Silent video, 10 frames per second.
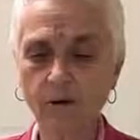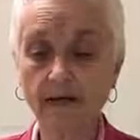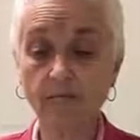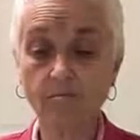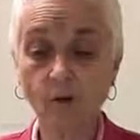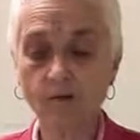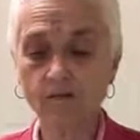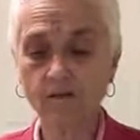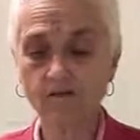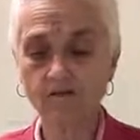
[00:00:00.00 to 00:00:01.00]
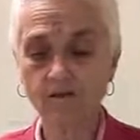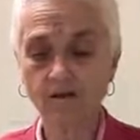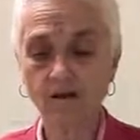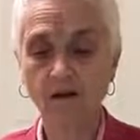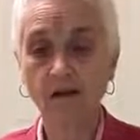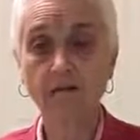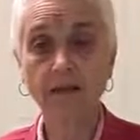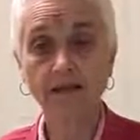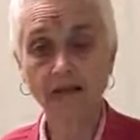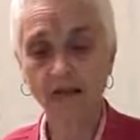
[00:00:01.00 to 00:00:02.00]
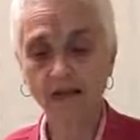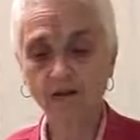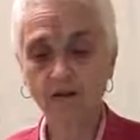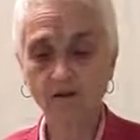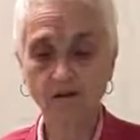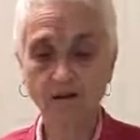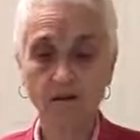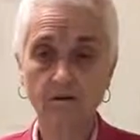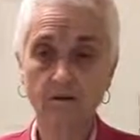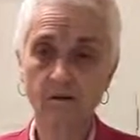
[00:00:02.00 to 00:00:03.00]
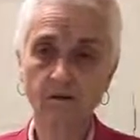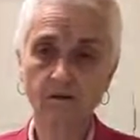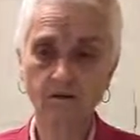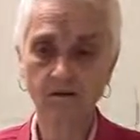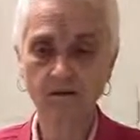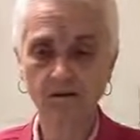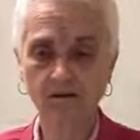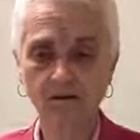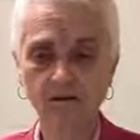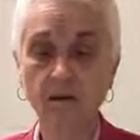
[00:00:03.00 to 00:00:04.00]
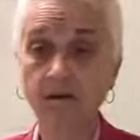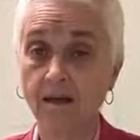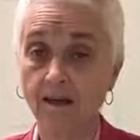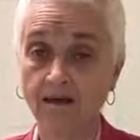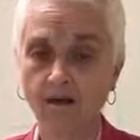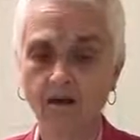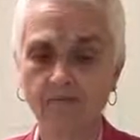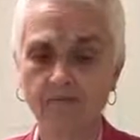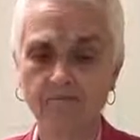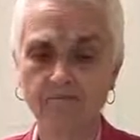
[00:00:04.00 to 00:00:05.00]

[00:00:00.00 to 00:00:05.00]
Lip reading: by emotions like anger, sympathy, and love.